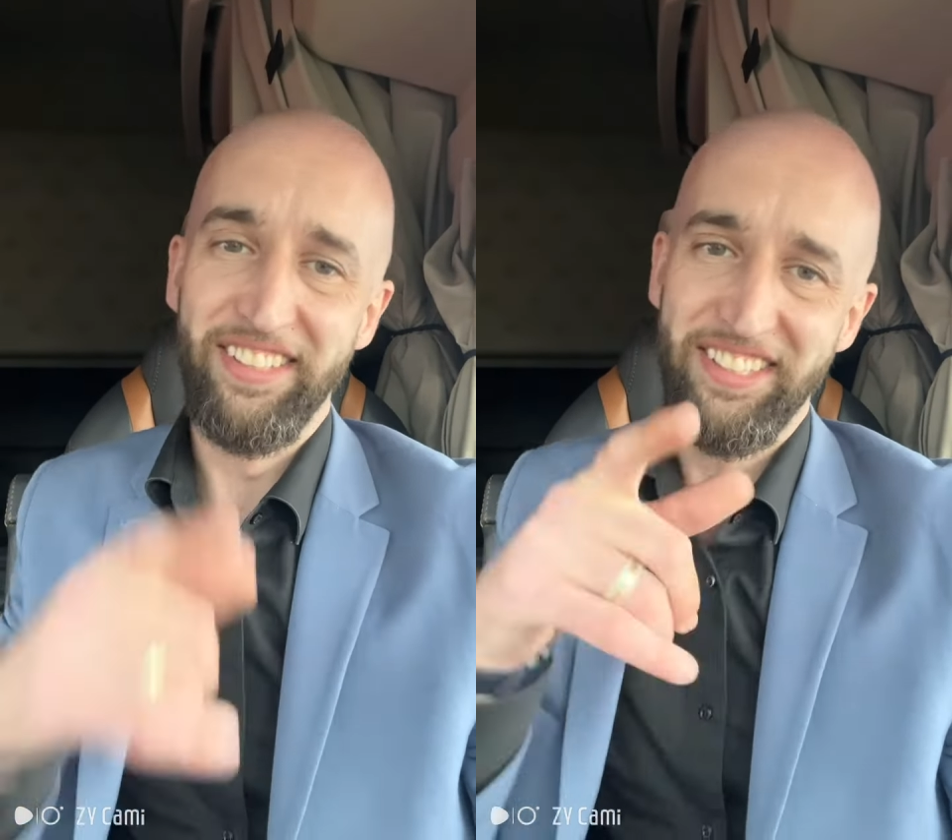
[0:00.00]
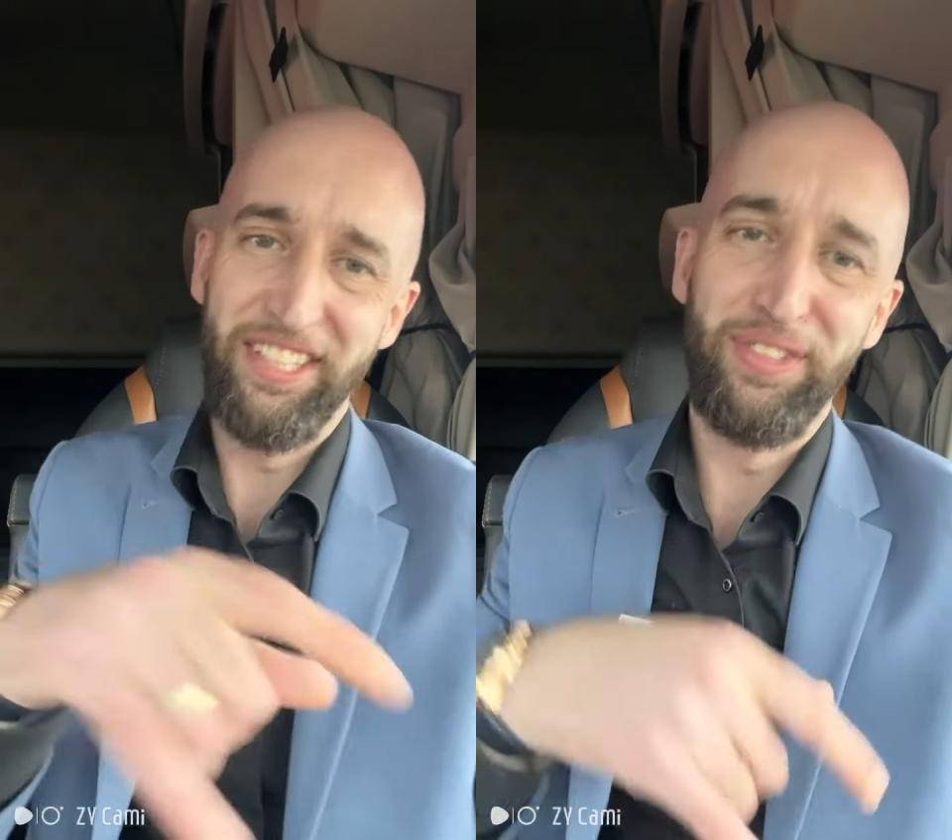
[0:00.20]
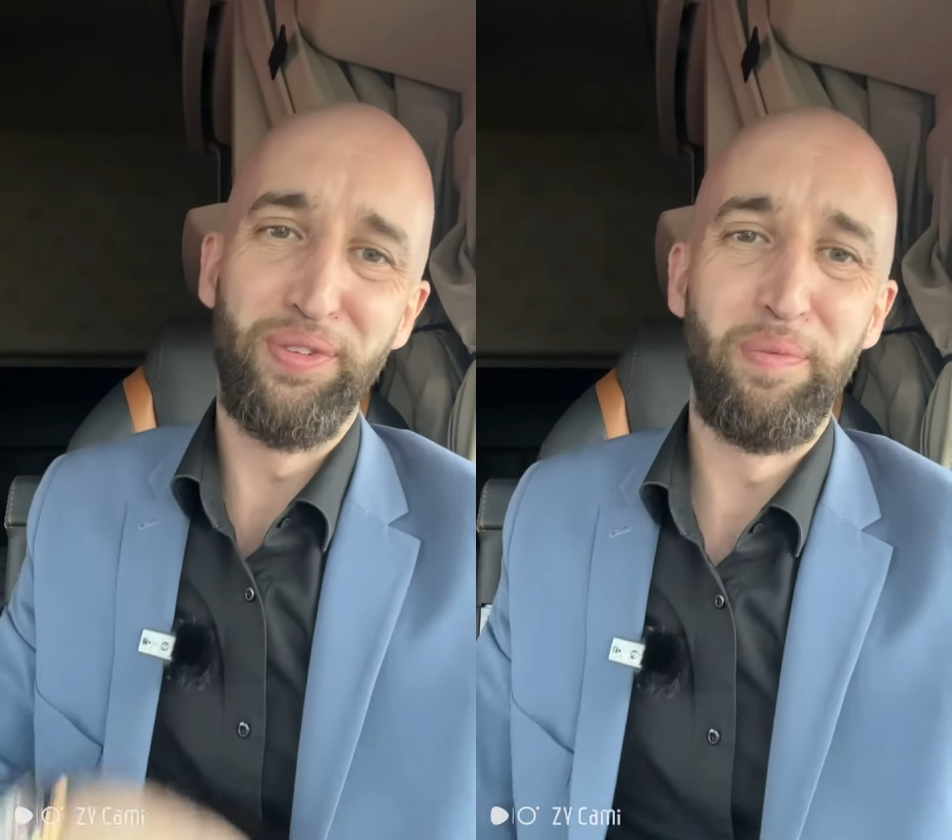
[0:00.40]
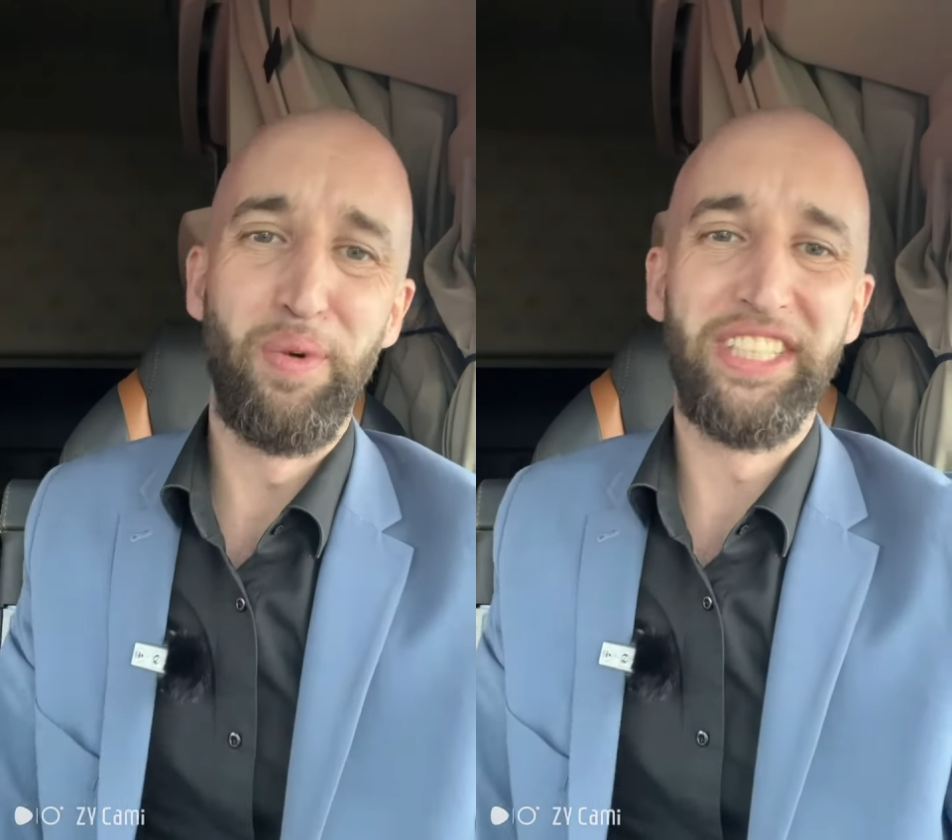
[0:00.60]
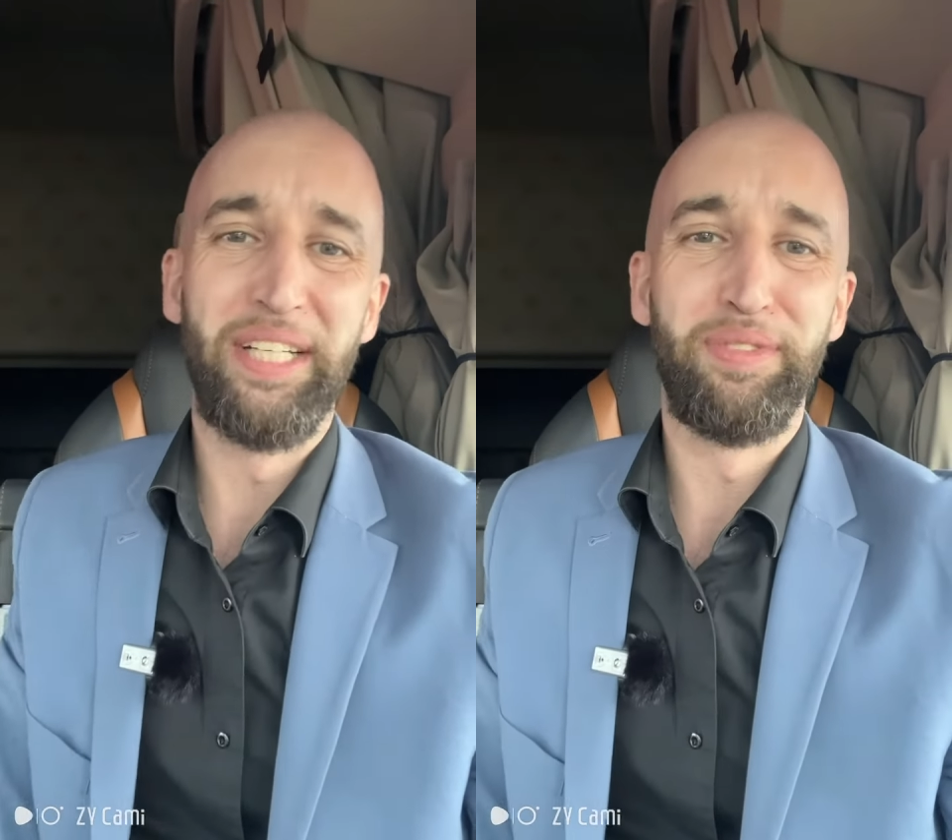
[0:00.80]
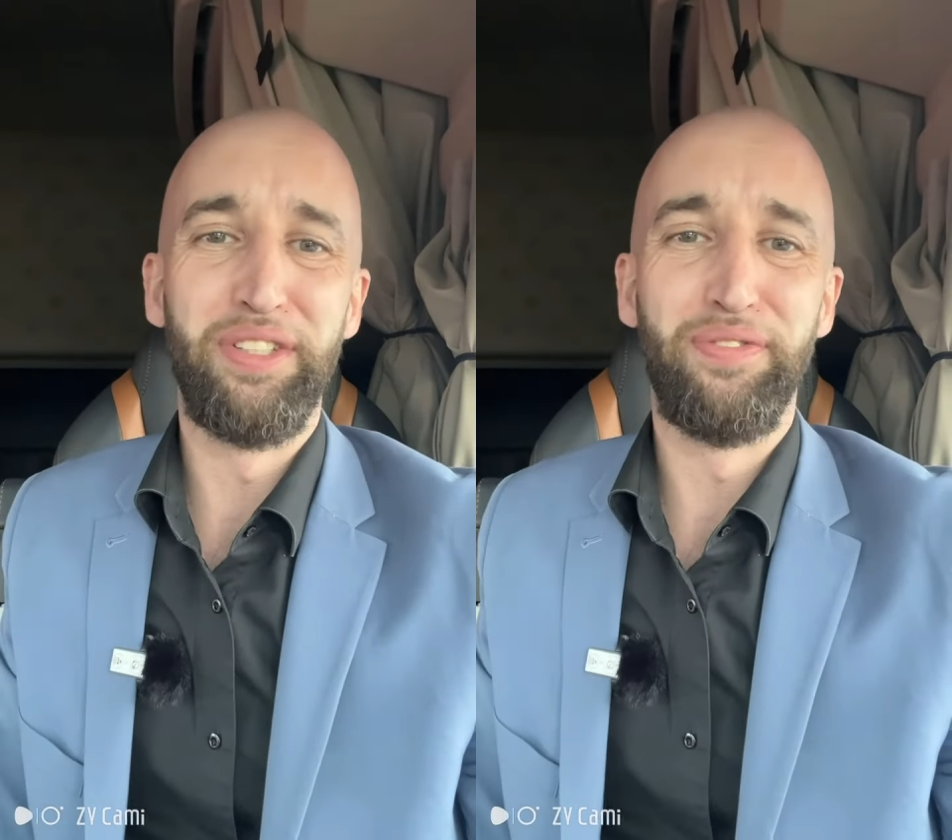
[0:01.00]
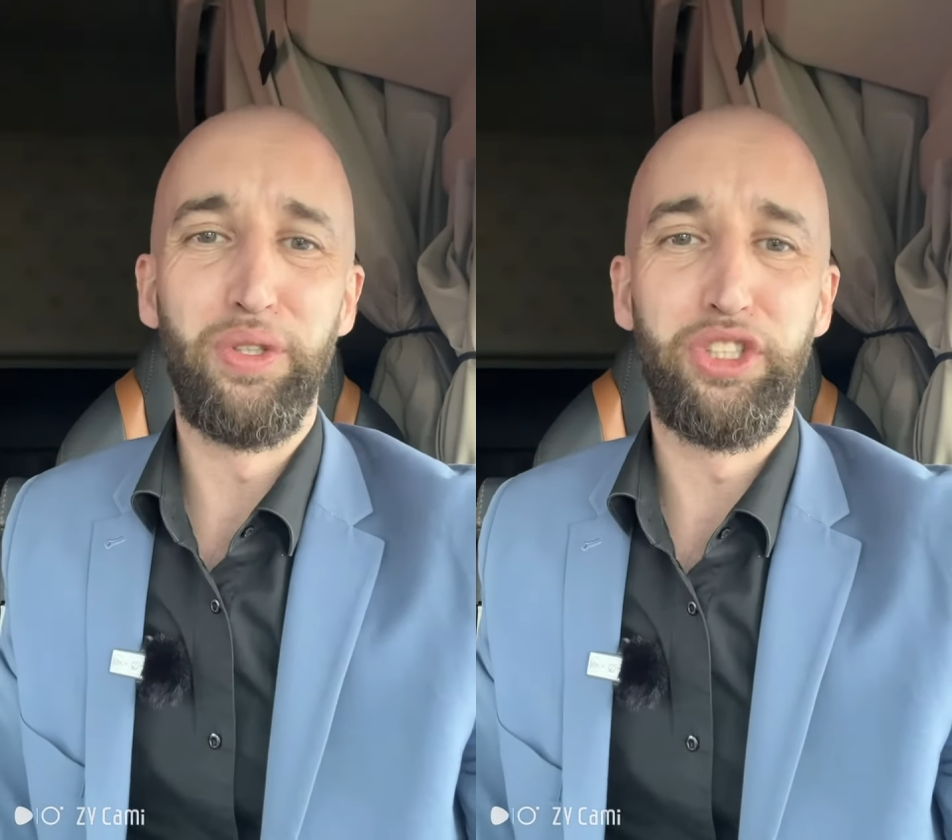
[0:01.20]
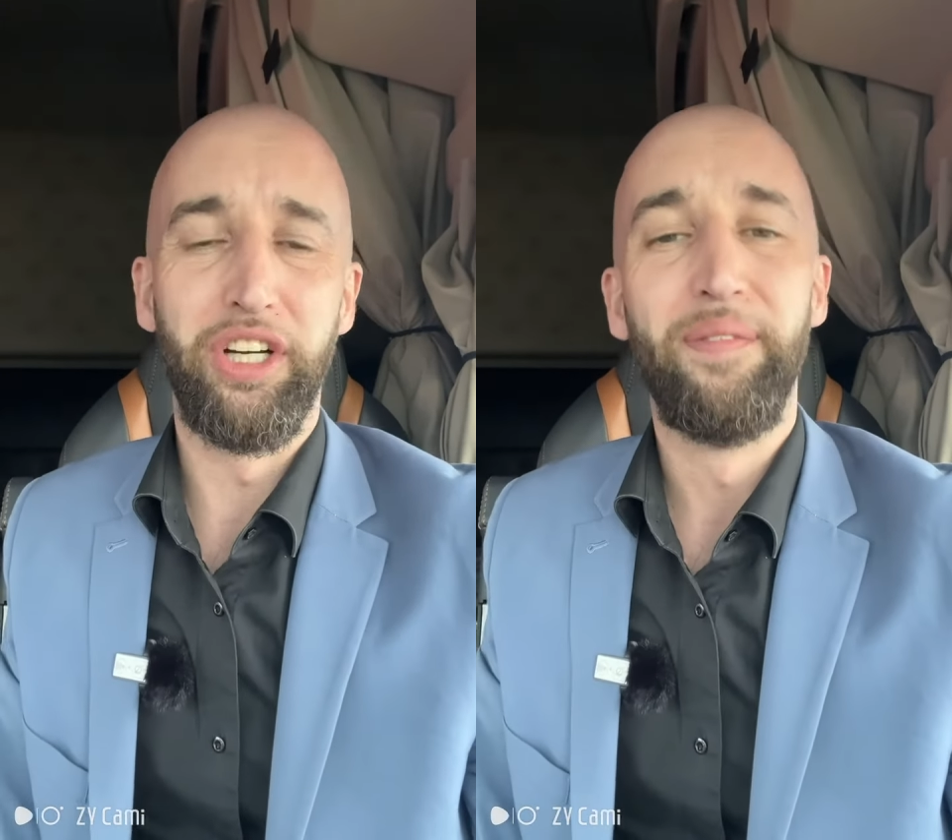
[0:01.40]
Stay tuned for more tips in the
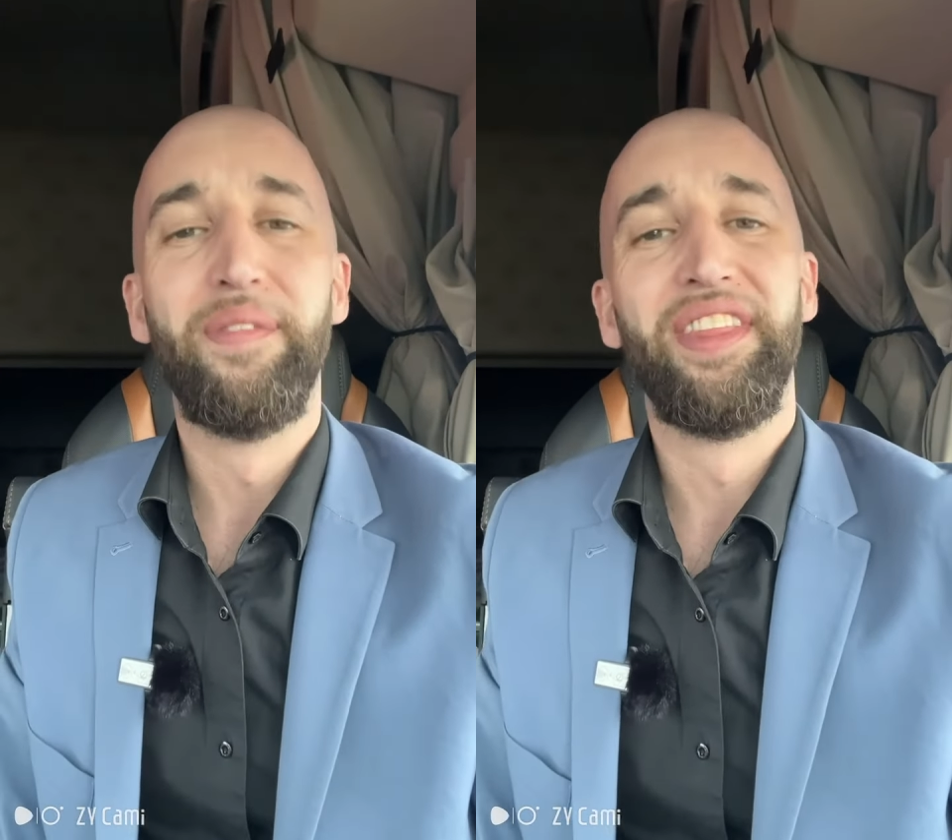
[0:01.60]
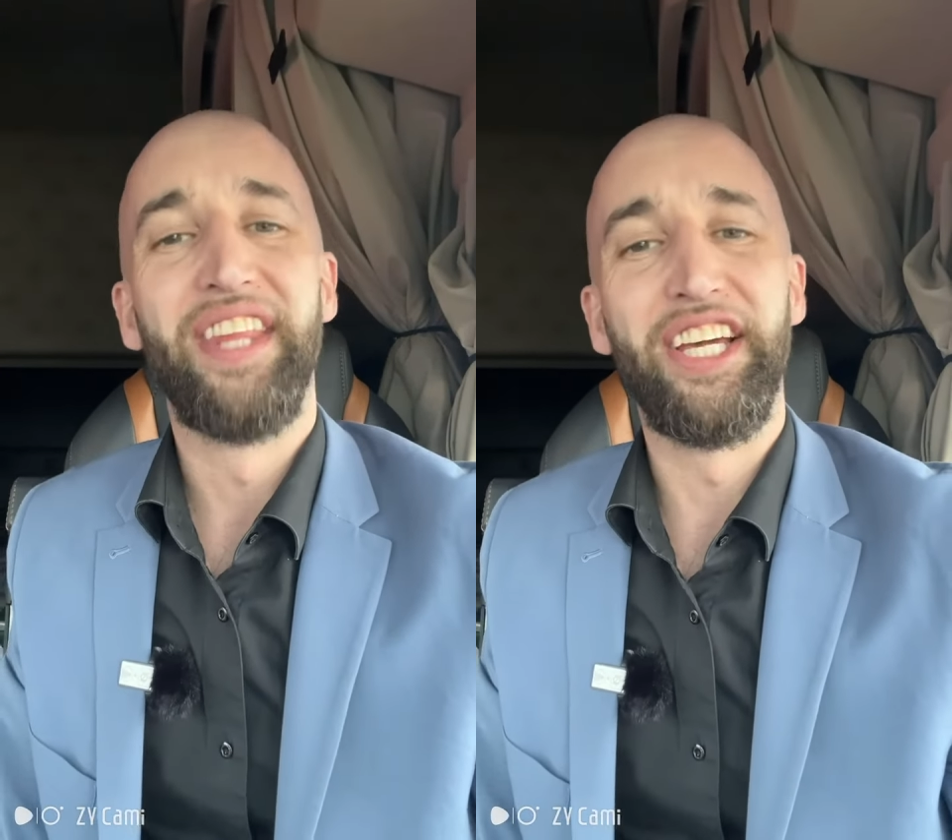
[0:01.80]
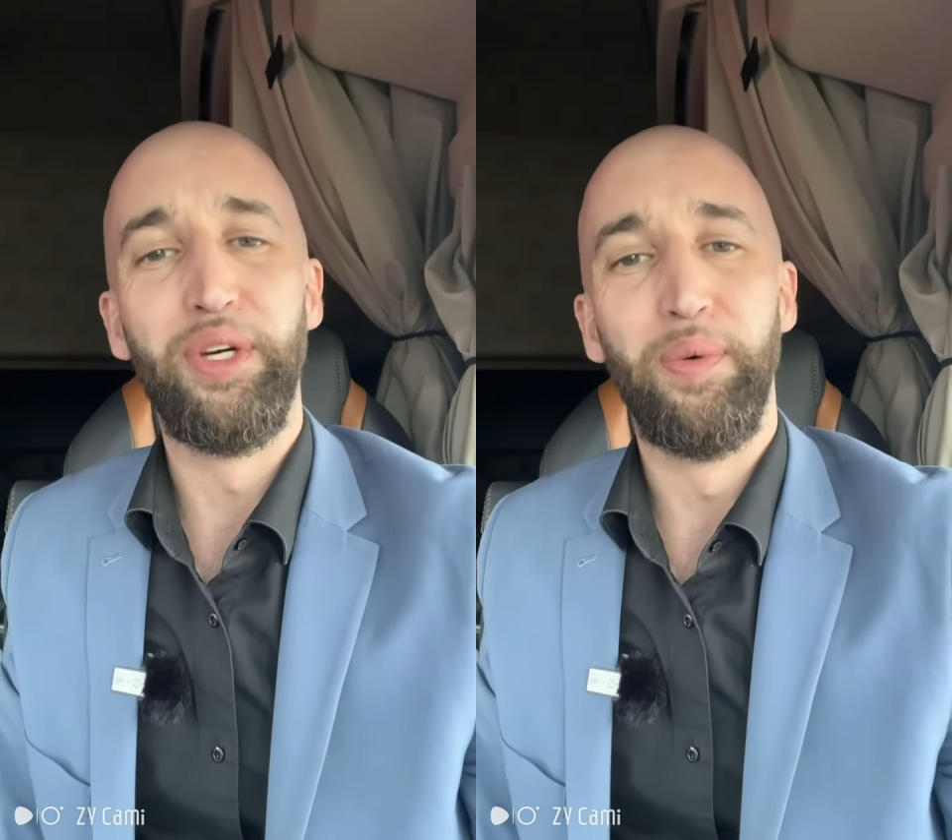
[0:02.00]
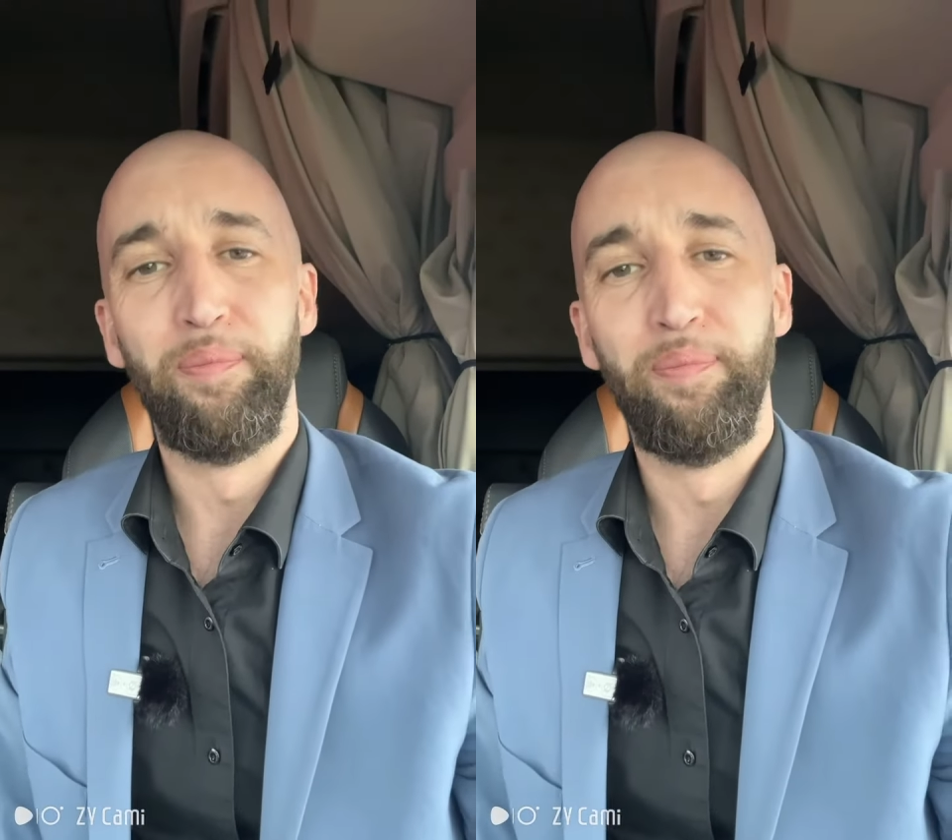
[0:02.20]
future. Thank you.